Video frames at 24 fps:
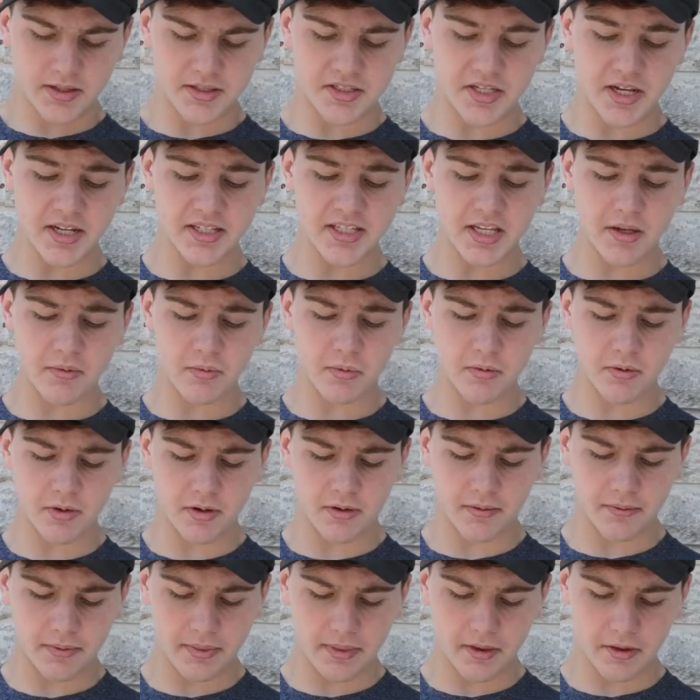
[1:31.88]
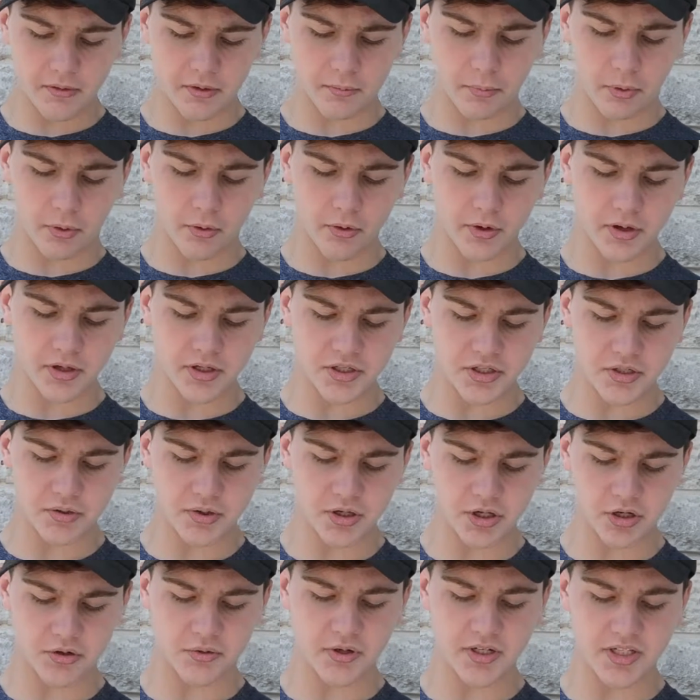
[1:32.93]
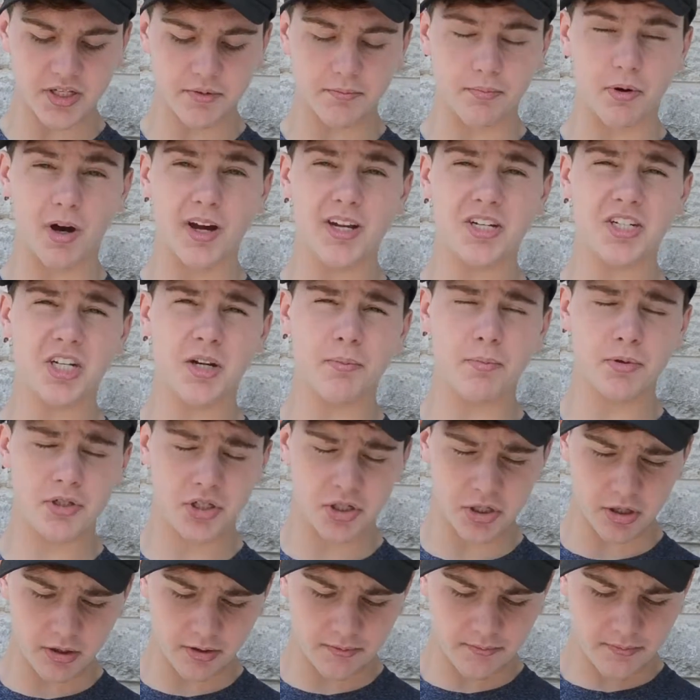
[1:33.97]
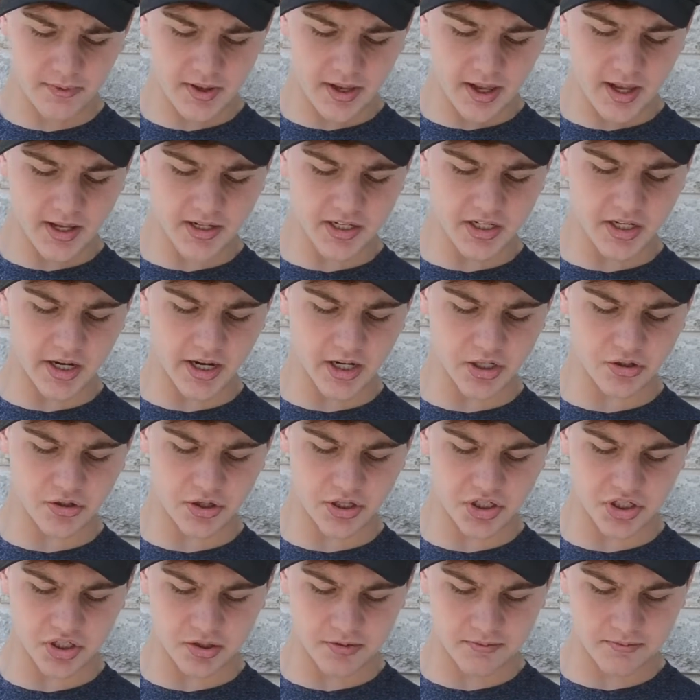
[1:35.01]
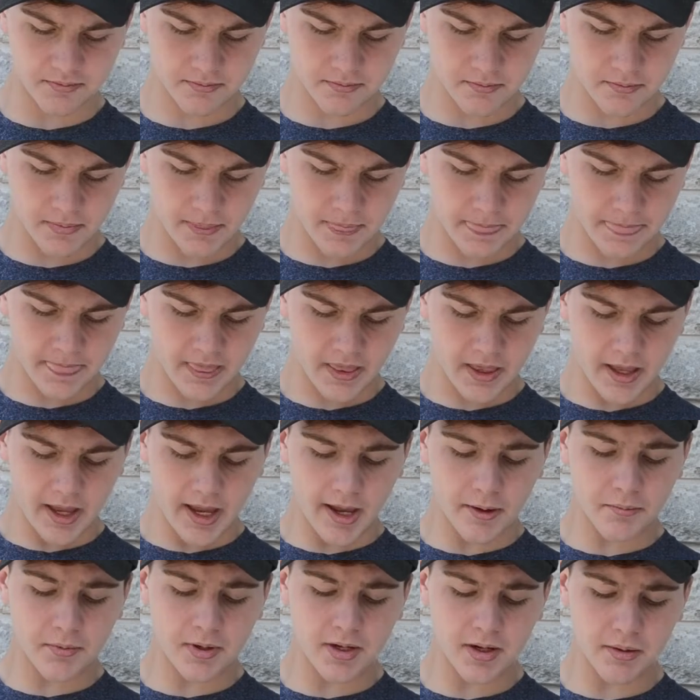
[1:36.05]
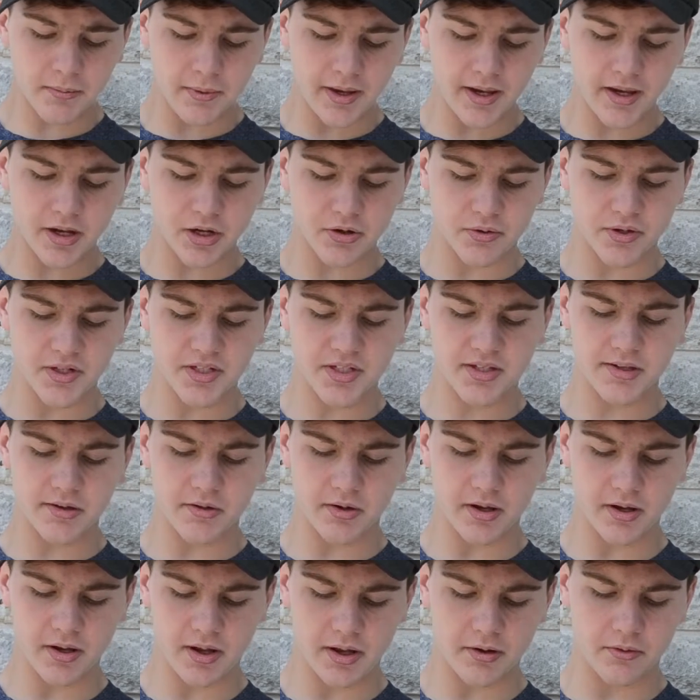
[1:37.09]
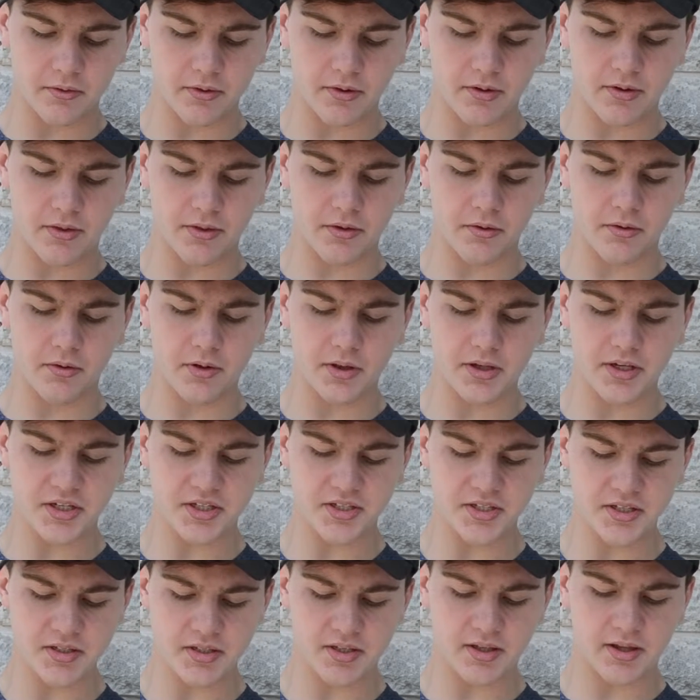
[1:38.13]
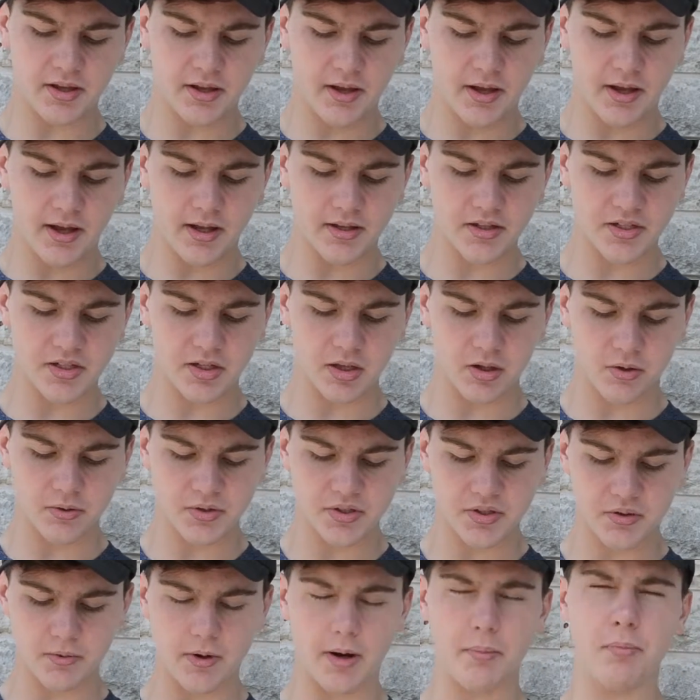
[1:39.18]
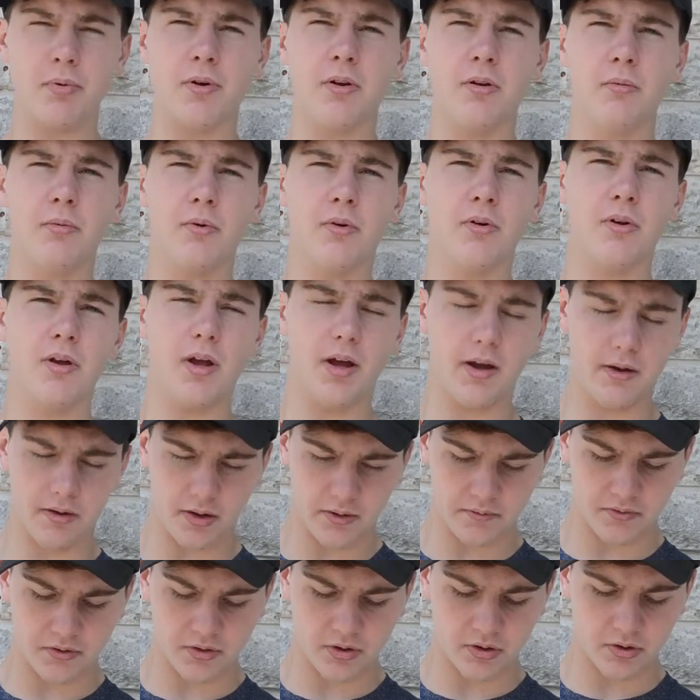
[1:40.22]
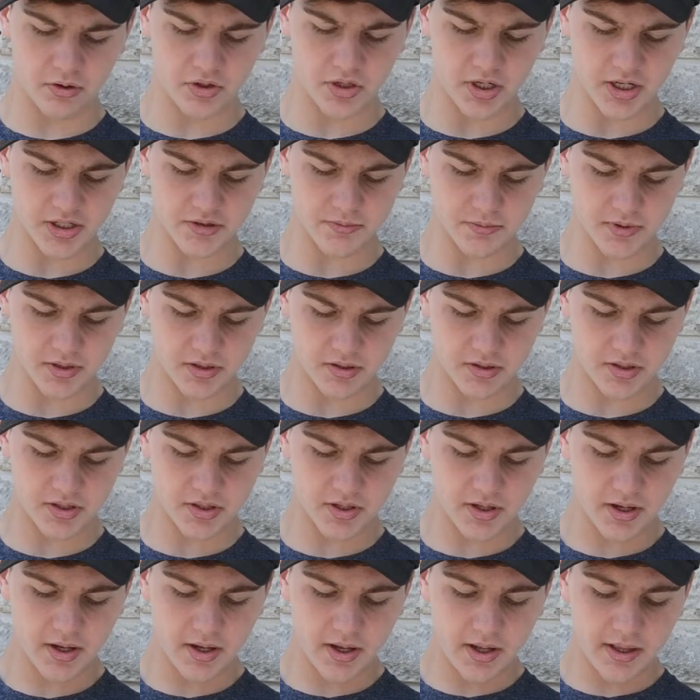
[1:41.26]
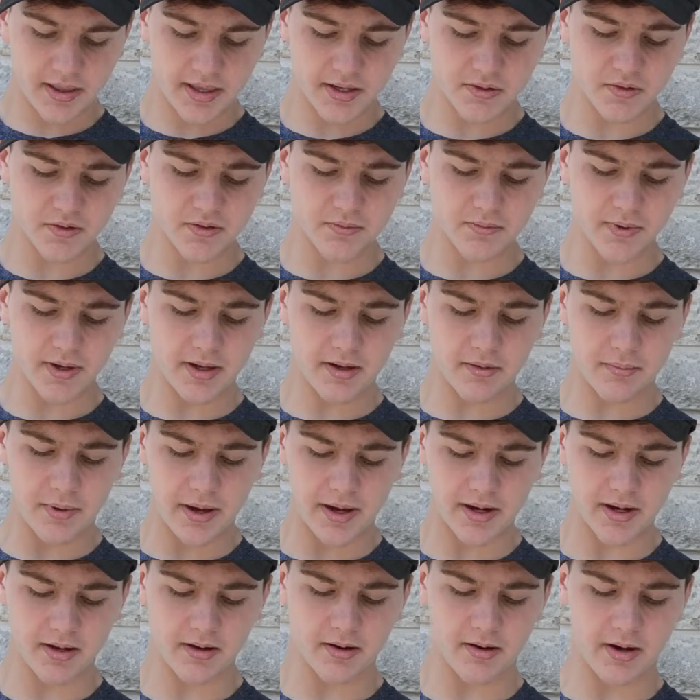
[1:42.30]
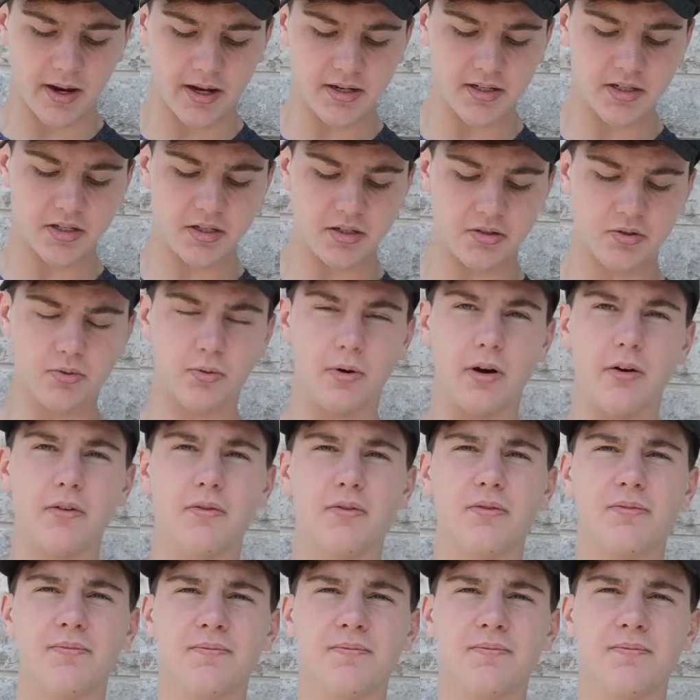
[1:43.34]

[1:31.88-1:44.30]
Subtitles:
Deaths have been reported due to increase in body temperature and dehydration. MDMA increases the releases and slows the reputable of the neurotransmitters. This was made back in 1912.